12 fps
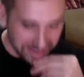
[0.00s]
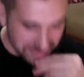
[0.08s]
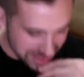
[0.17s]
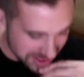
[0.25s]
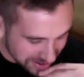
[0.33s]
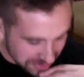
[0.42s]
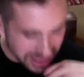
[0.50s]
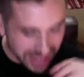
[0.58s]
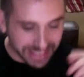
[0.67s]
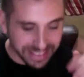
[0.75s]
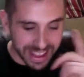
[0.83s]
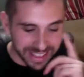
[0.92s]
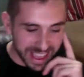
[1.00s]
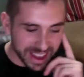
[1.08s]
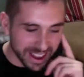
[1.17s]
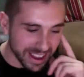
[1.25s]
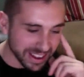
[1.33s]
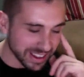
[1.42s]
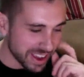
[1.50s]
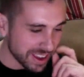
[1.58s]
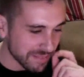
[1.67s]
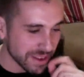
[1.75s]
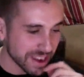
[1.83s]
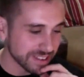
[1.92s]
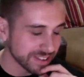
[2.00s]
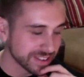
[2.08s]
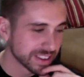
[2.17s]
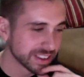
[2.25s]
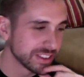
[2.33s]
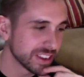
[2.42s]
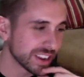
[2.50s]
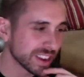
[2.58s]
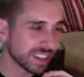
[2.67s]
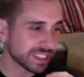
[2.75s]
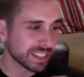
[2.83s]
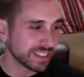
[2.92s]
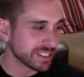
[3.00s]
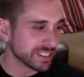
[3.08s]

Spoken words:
been there. Not that high. Damn, man. You got to contact us.